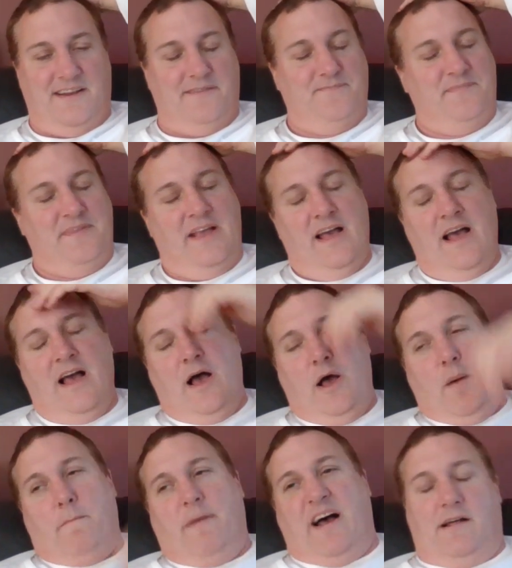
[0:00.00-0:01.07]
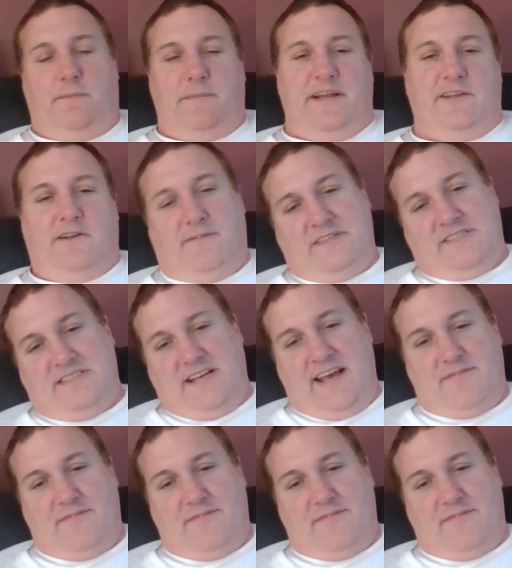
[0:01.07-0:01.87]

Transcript: know. But I mean, you obviously